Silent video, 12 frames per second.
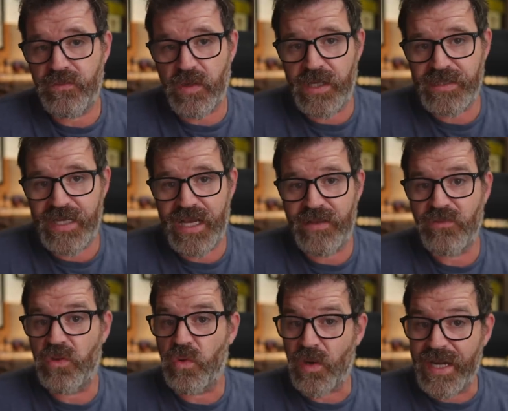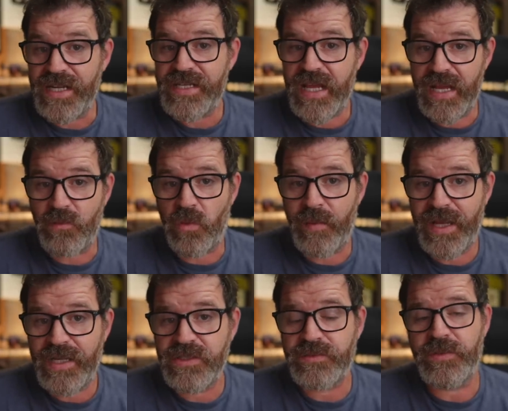way to have great cable
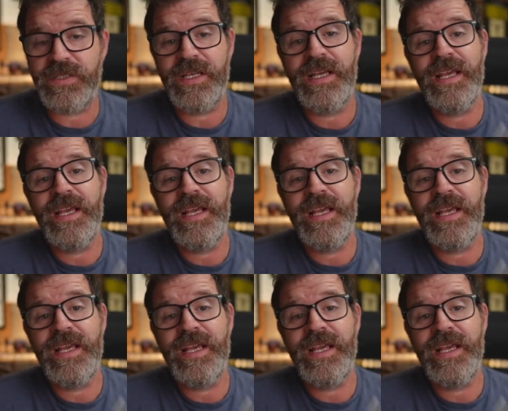management